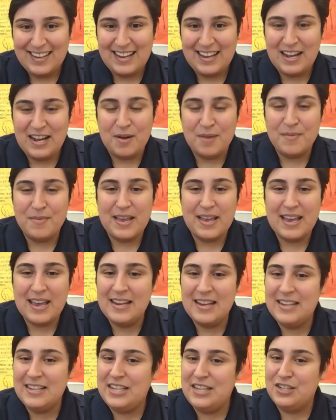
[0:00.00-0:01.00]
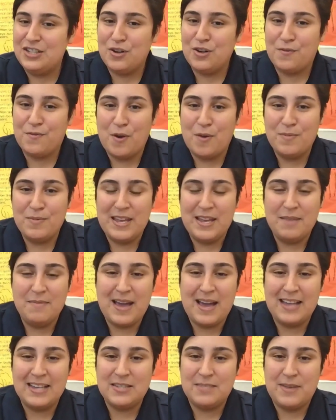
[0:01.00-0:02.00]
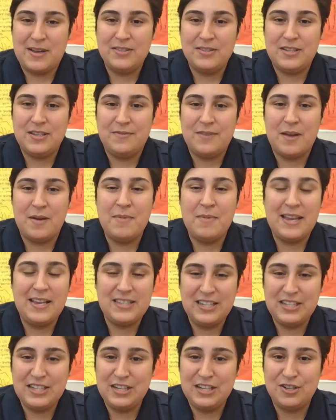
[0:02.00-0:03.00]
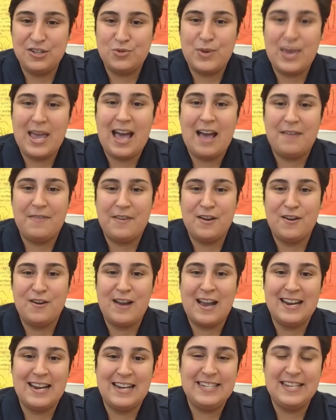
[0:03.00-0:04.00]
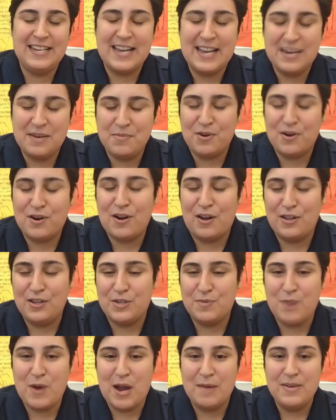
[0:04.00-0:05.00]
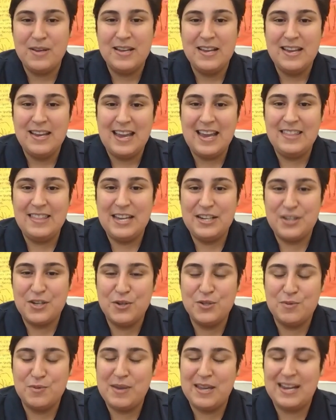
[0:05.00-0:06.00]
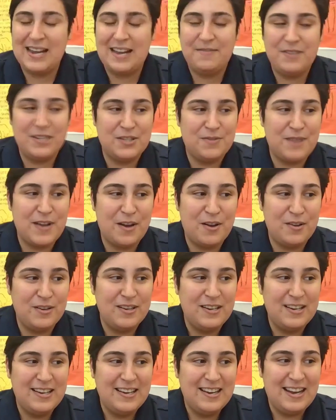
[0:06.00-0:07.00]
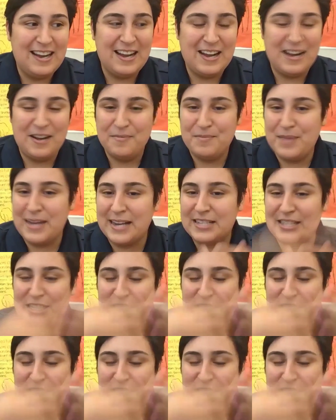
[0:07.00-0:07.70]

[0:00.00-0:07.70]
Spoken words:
from the amassed amounts of amazing teachers we have here at Idea Edinburgh College Prep. And they chose me, and I just felt like